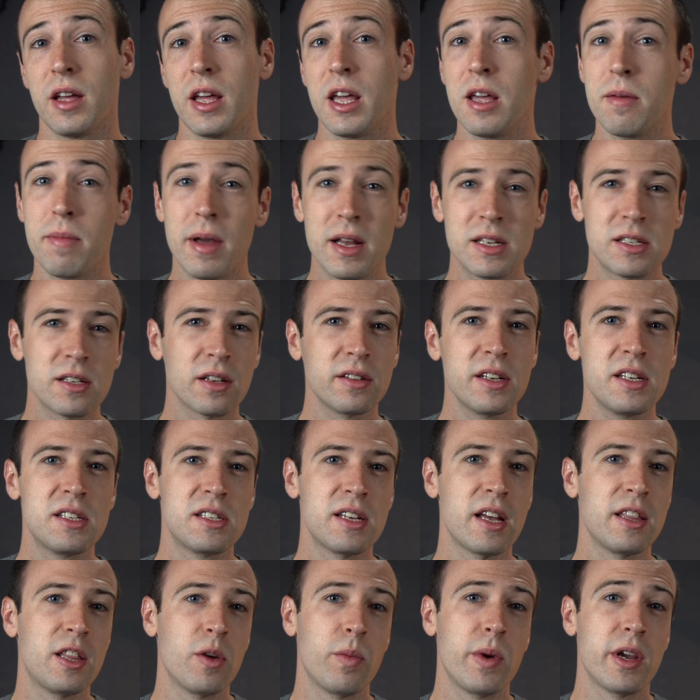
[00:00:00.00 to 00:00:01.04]
he basically
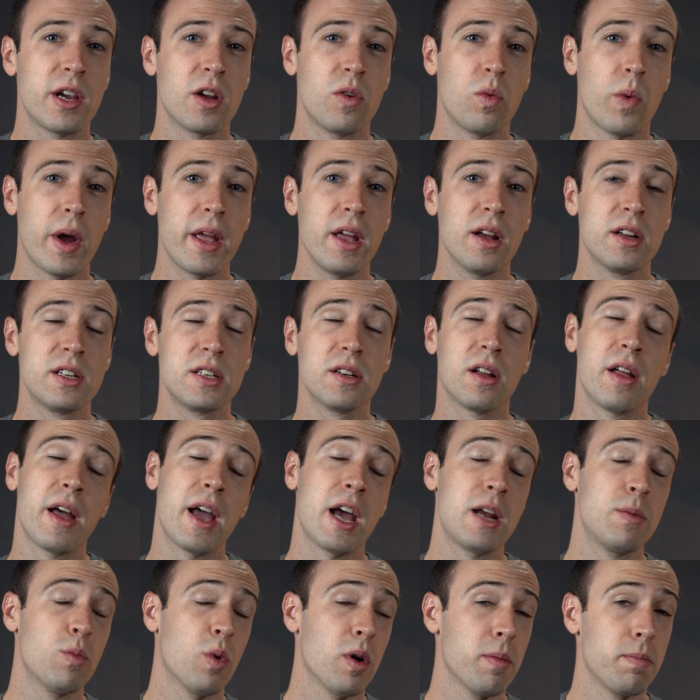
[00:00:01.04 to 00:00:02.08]
said that we could wait until I
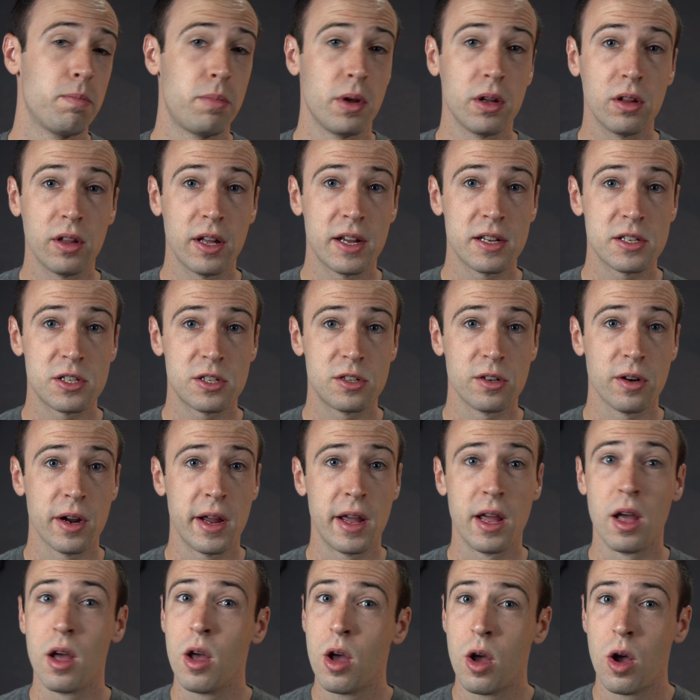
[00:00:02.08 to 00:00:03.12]
had more bill
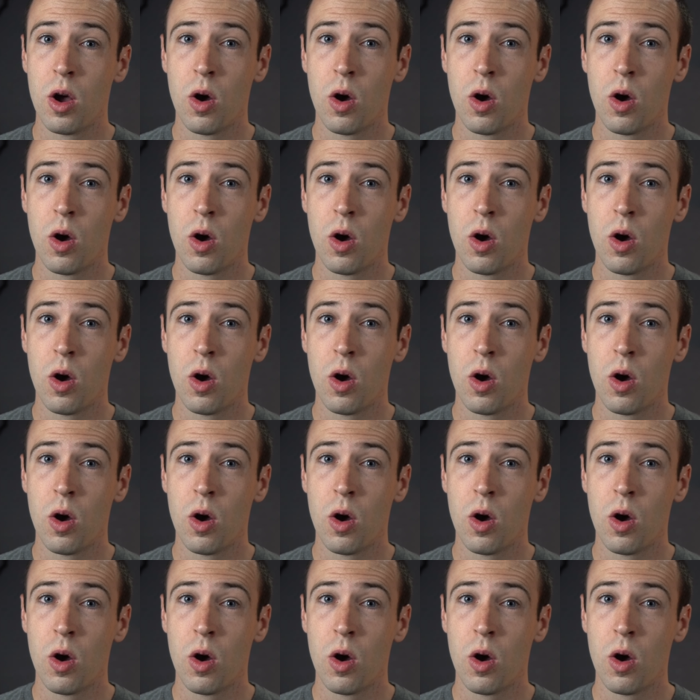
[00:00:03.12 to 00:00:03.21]
history,